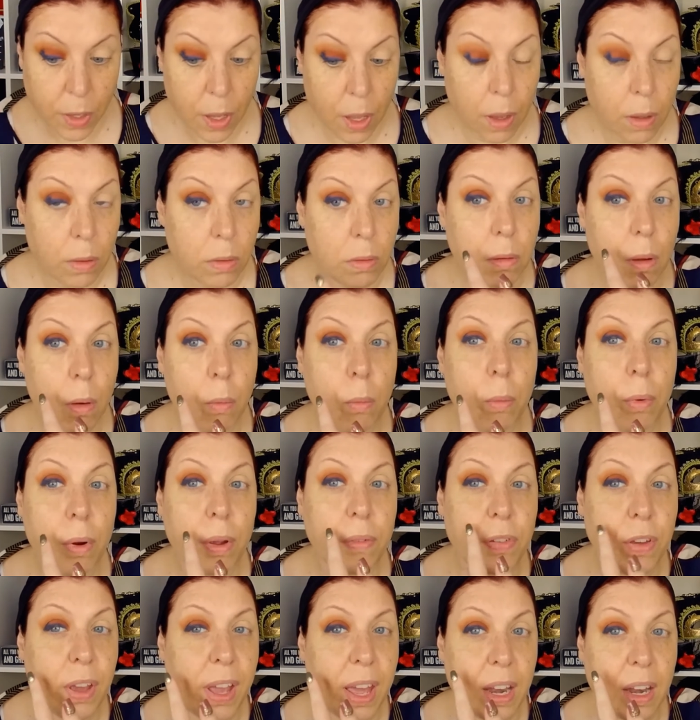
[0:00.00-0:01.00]
Don't worry
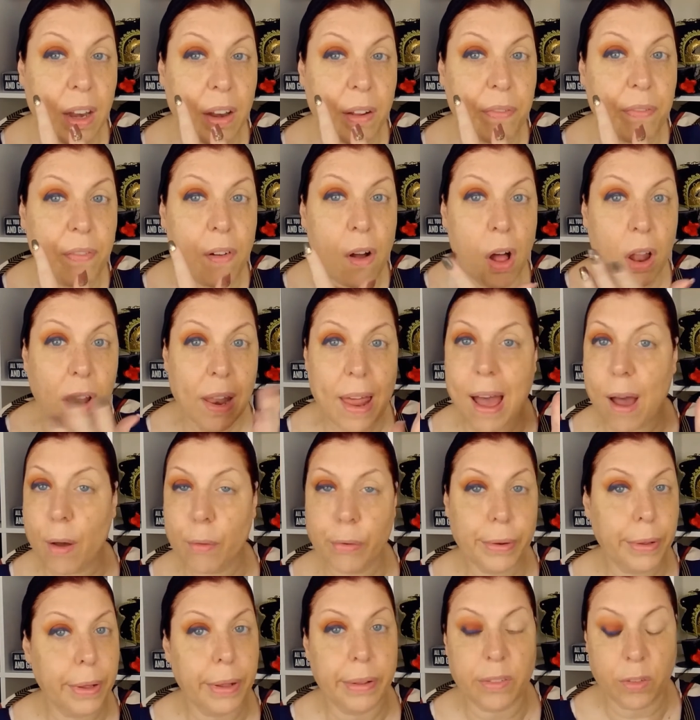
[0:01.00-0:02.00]
if you get any
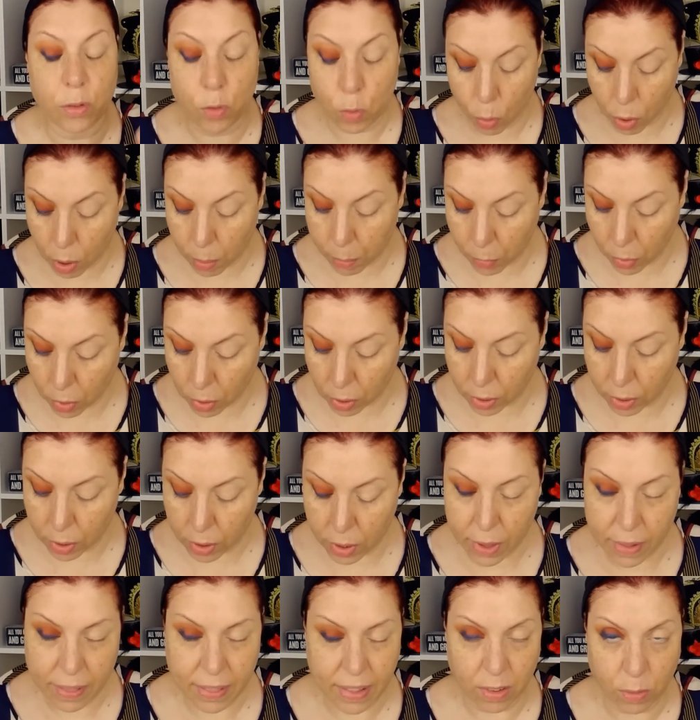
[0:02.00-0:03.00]
fallout, it's normal.
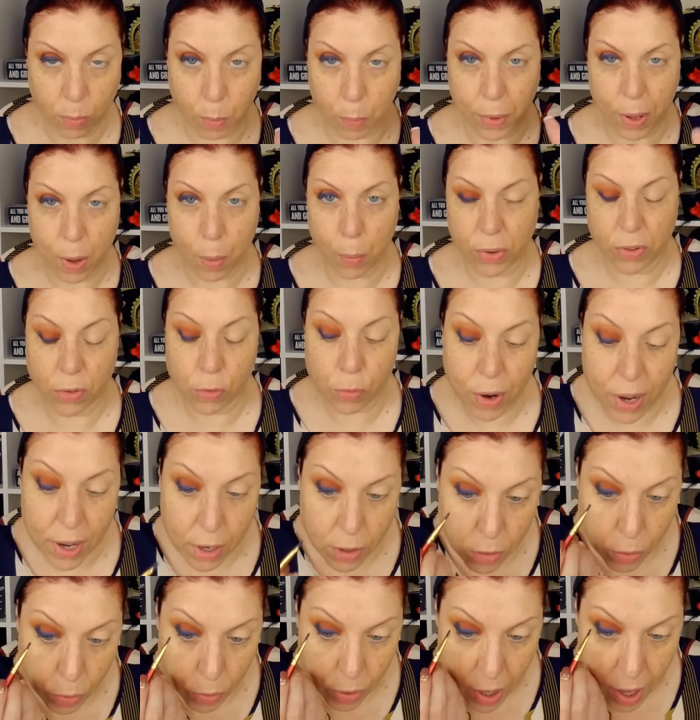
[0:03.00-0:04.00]
That's what we always try to
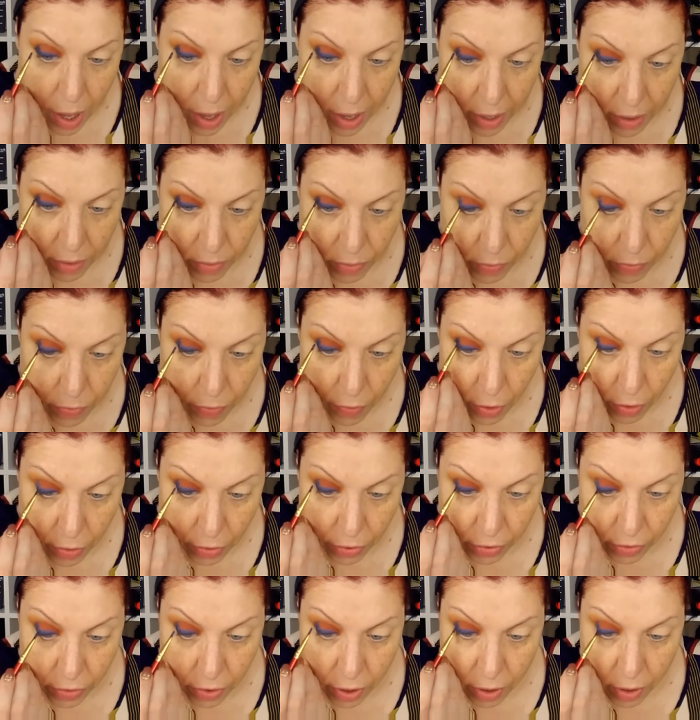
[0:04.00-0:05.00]
do the eyes
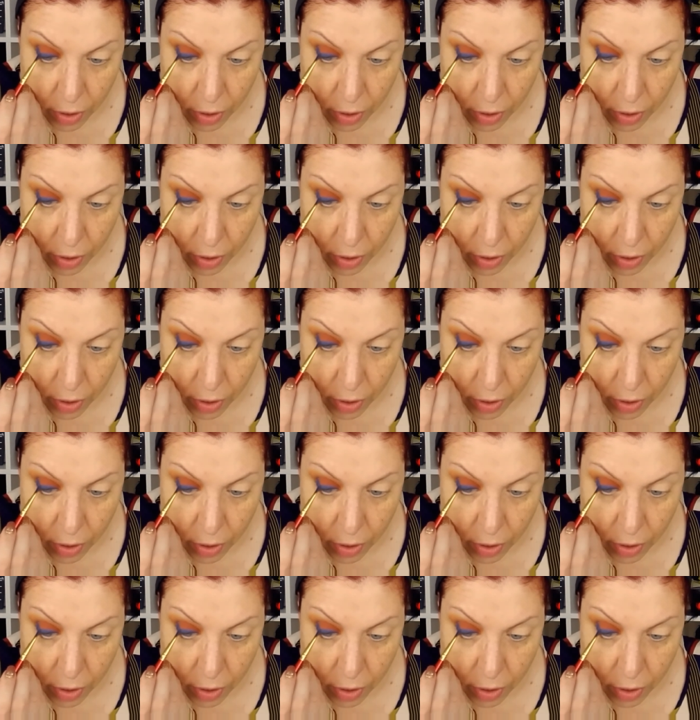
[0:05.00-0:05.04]
first.